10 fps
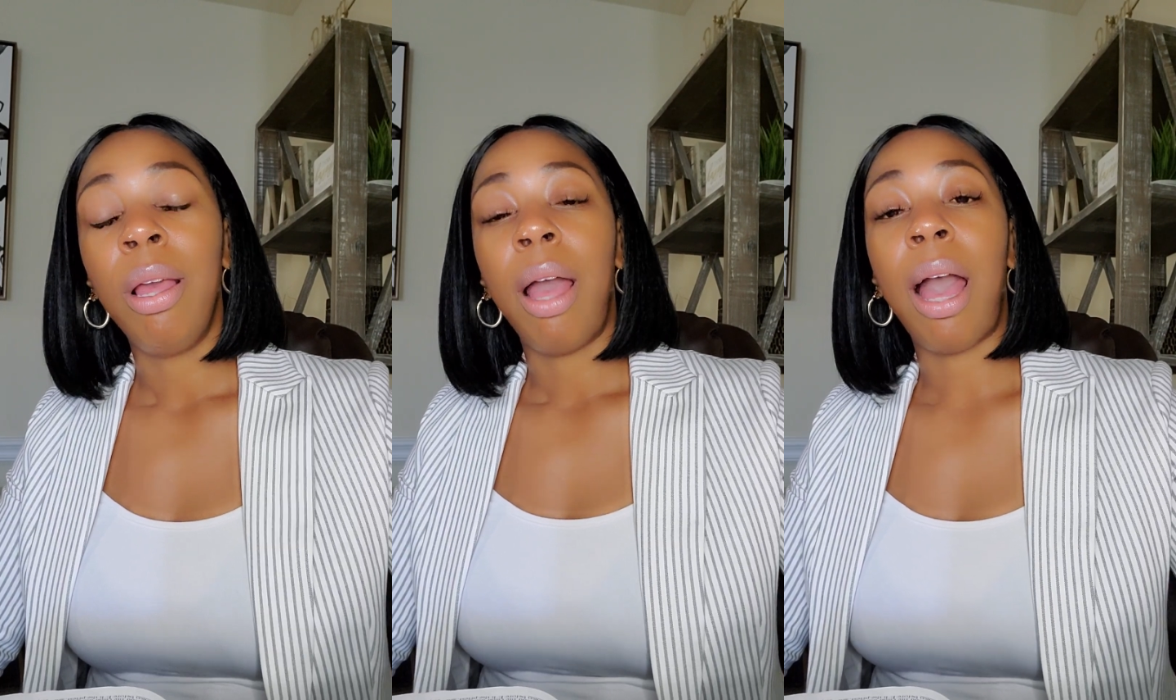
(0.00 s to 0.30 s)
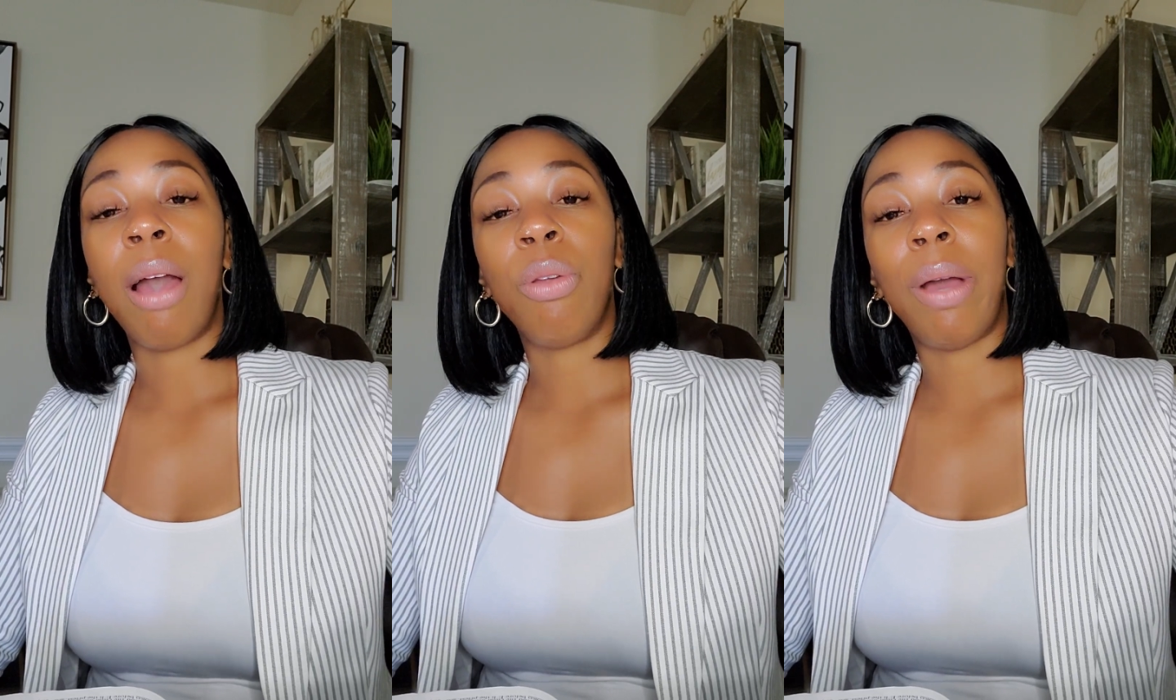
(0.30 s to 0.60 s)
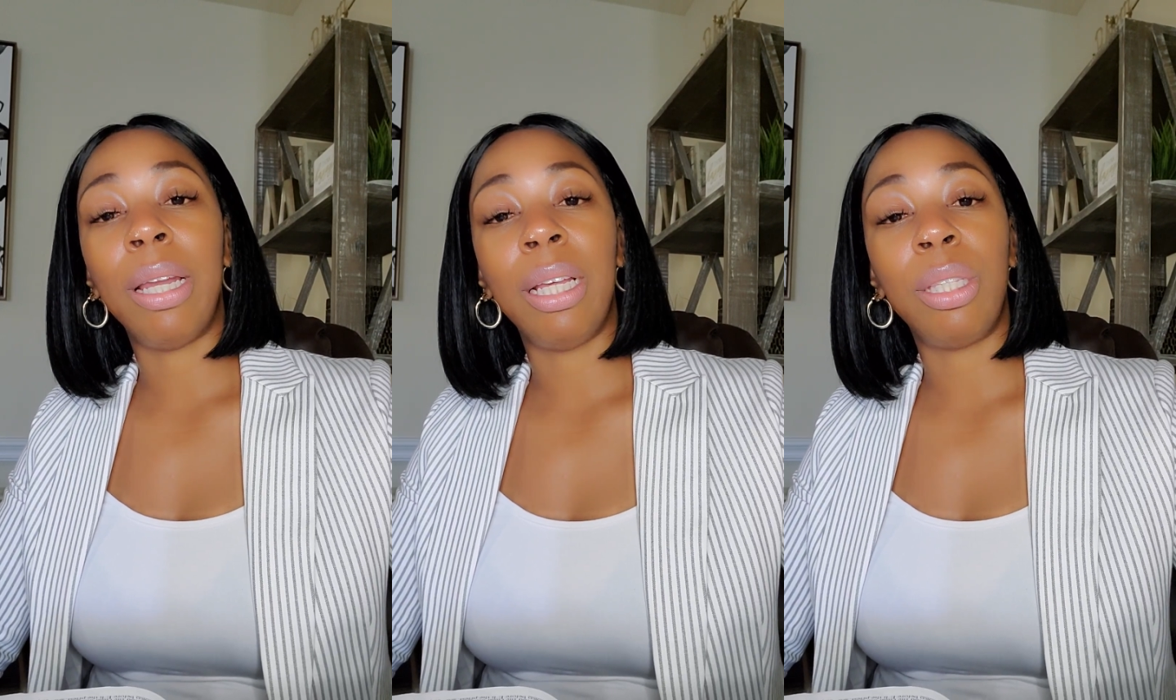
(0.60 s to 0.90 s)
How do I
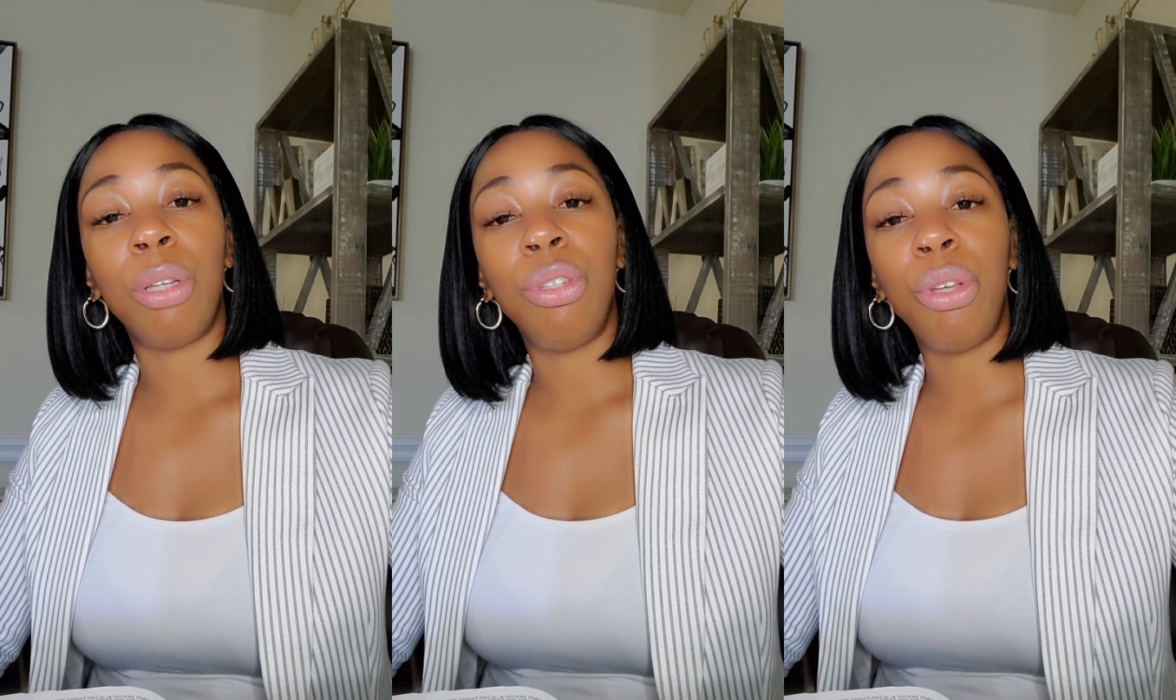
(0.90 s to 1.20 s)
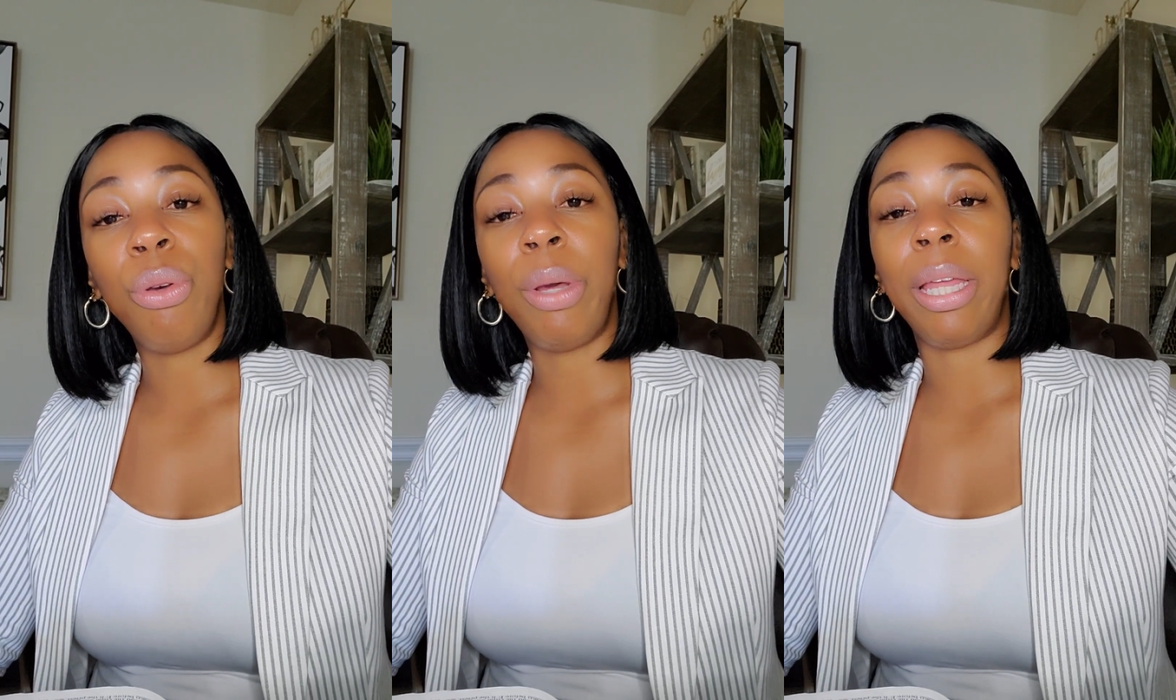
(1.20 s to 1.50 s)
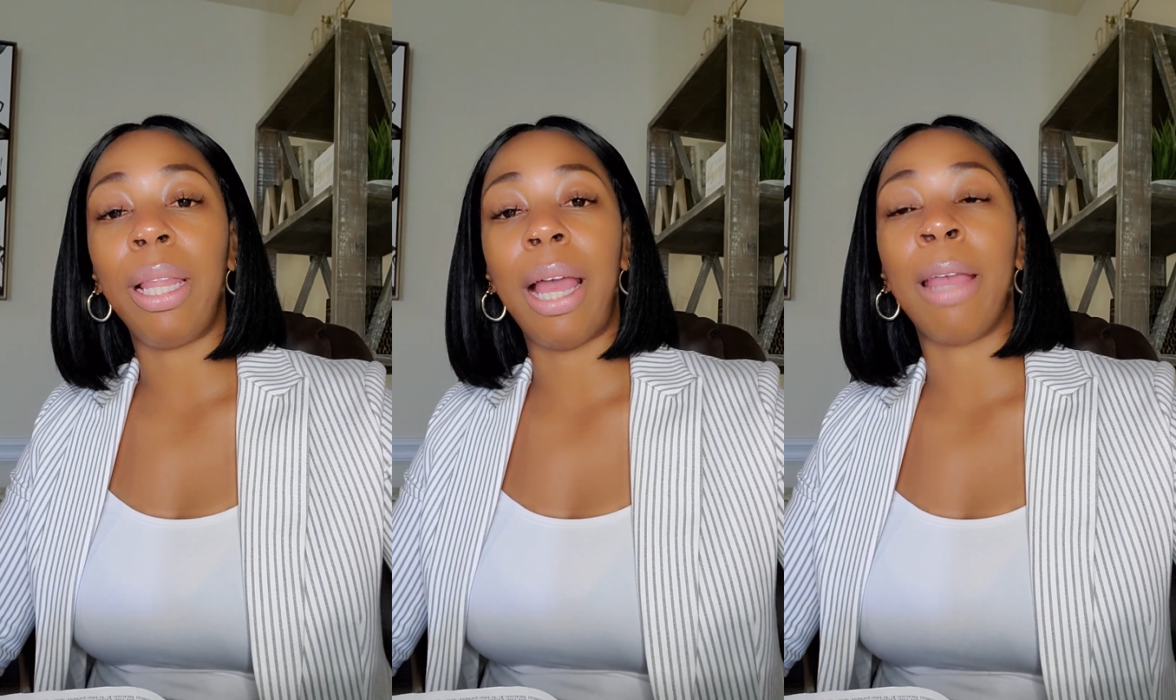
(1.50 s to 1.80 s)
need to do it?
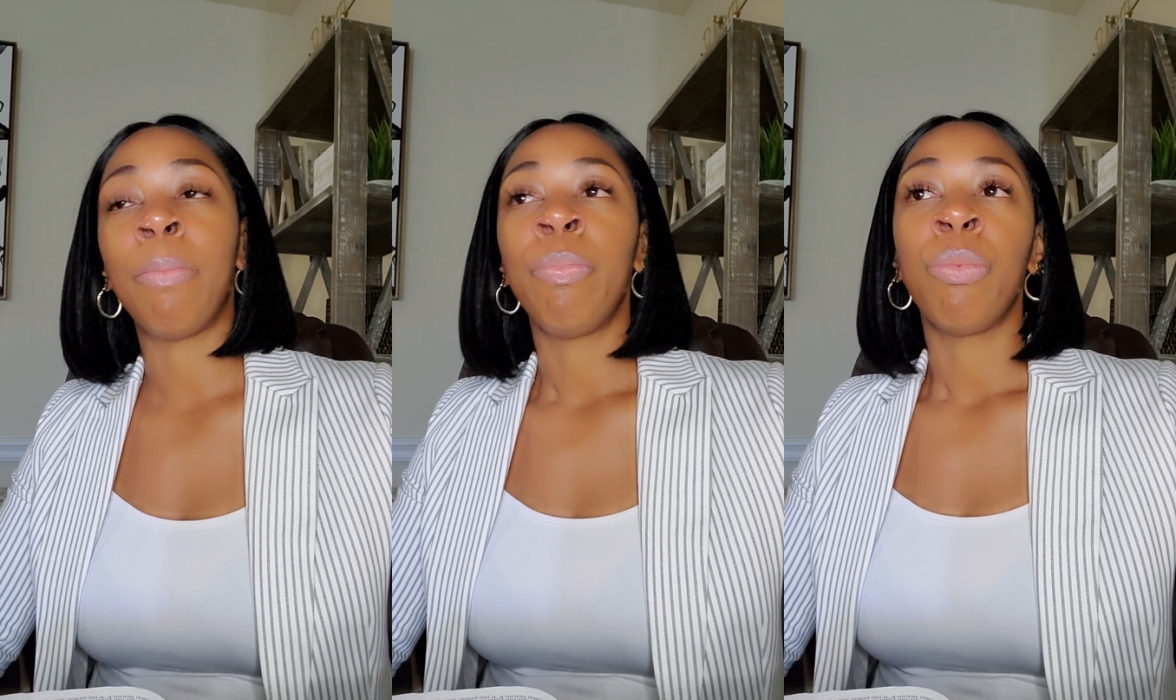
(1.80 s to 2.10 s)
Like,